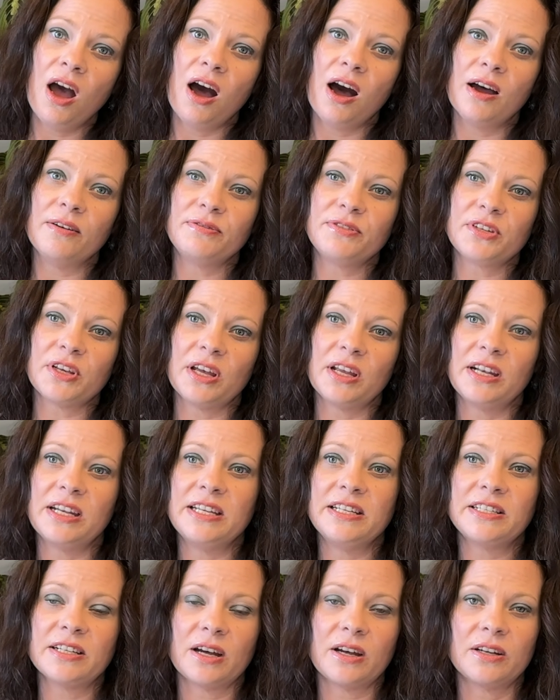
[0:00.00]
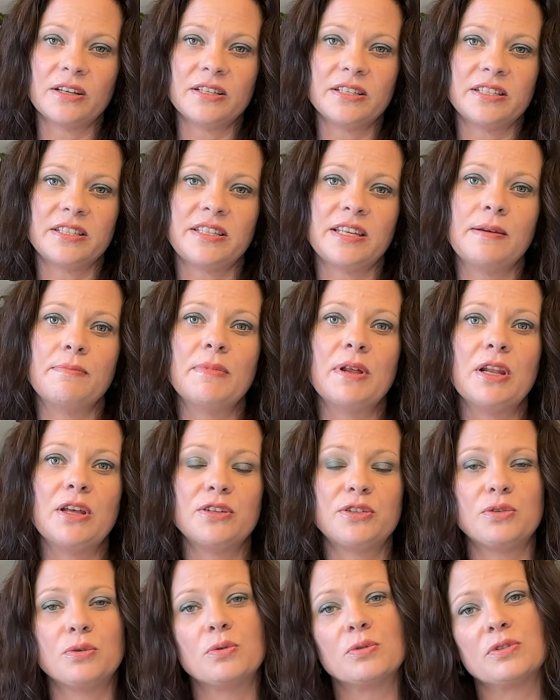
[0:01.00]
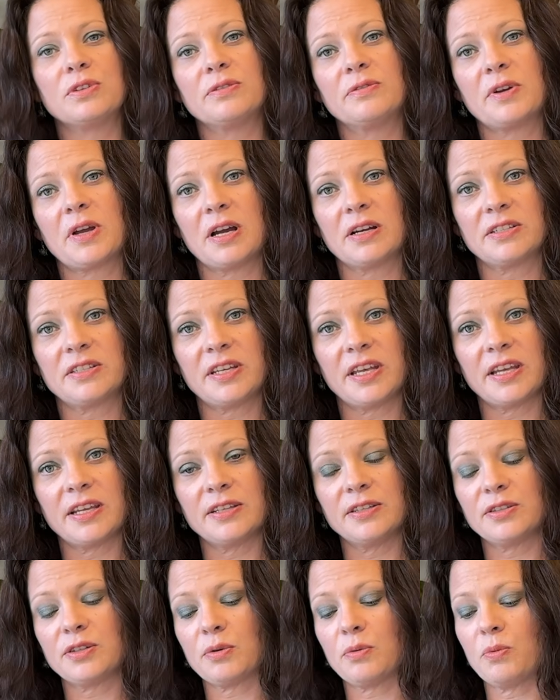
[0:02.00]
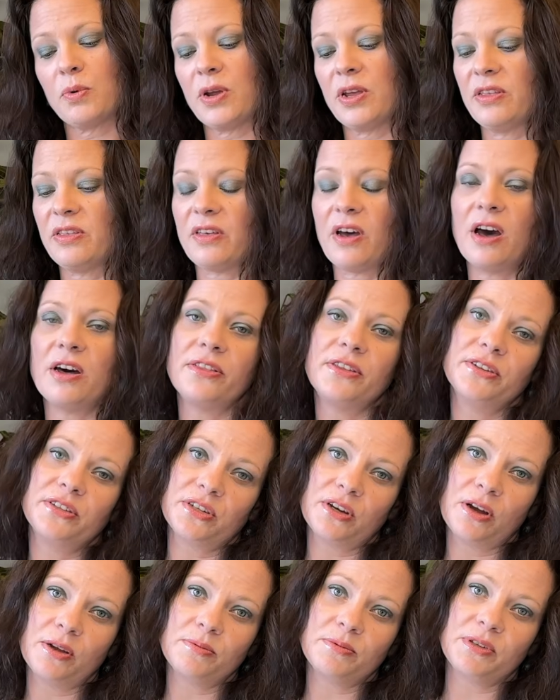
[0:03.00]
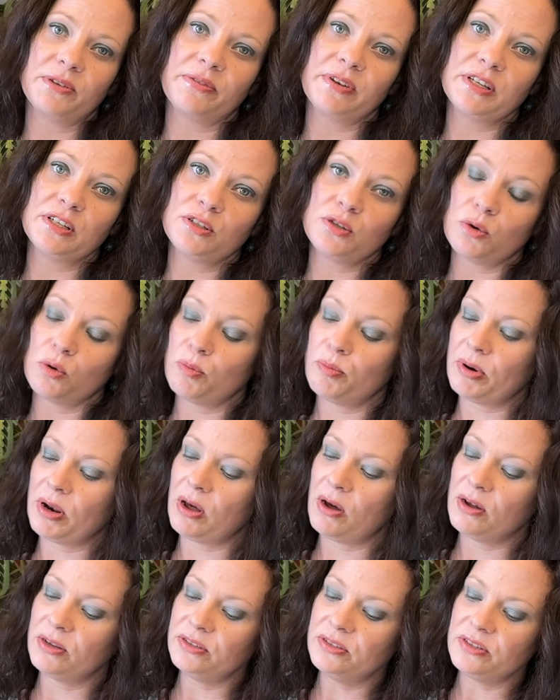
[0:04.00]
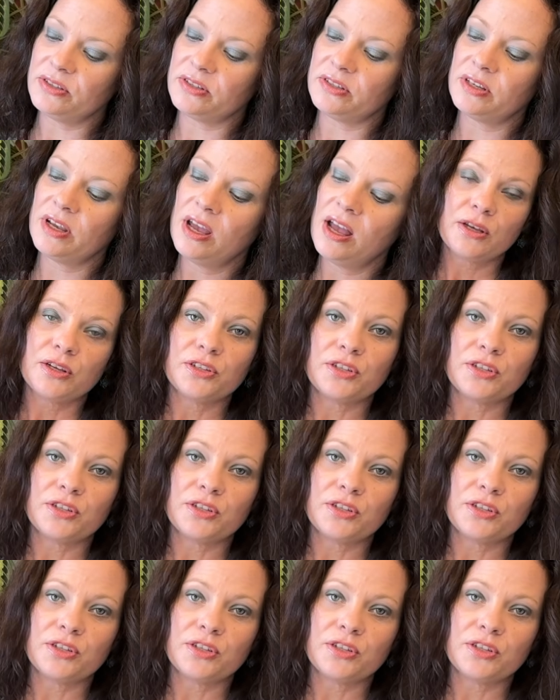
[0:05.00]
I've certainly done similar sorts of cuttings with other types of indoor plants.